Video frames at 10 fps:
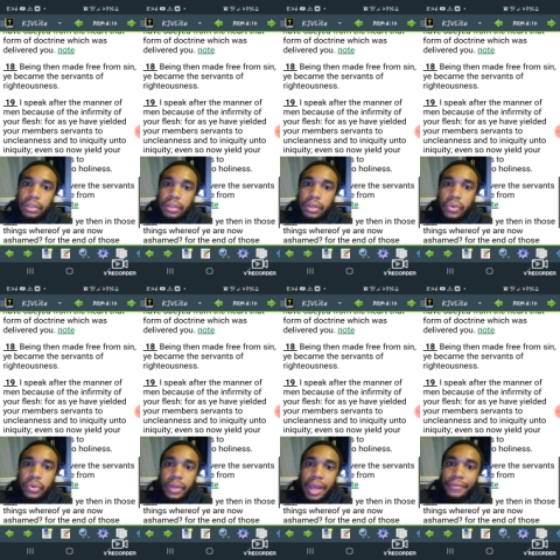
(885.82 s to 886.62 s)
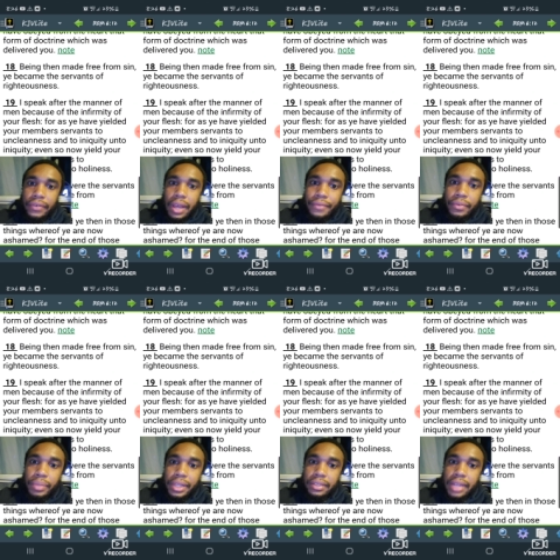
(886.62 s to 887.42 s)
You know, have a have a
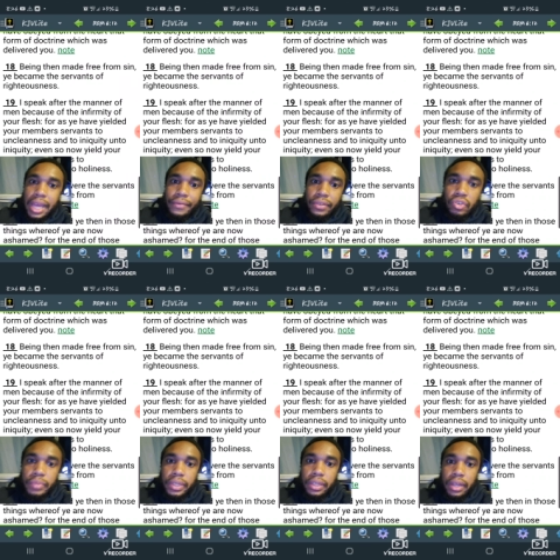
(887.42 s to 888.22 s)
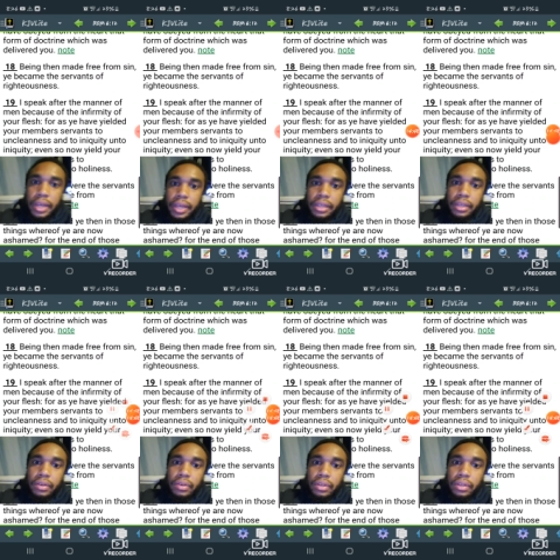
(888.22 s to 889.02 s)
blessed day of atonement. Alright.
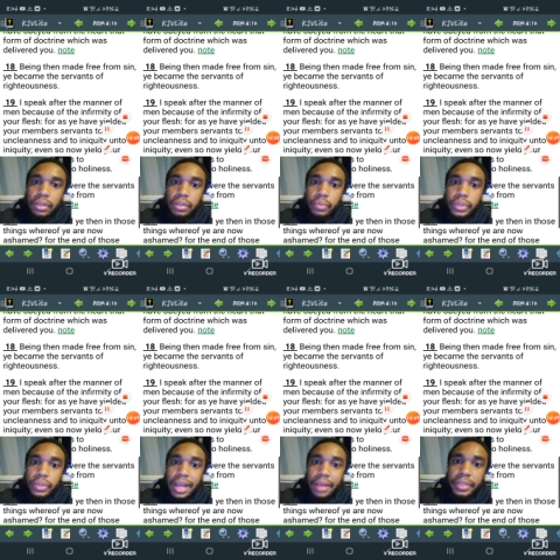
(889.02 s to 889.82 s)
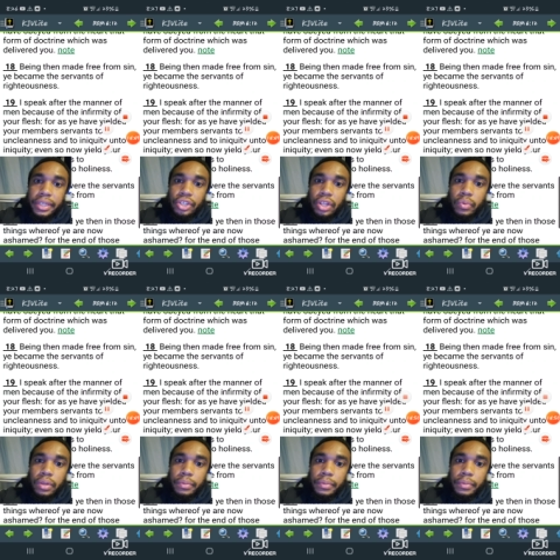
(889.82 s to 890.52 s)
With that I'm gonna say shalom.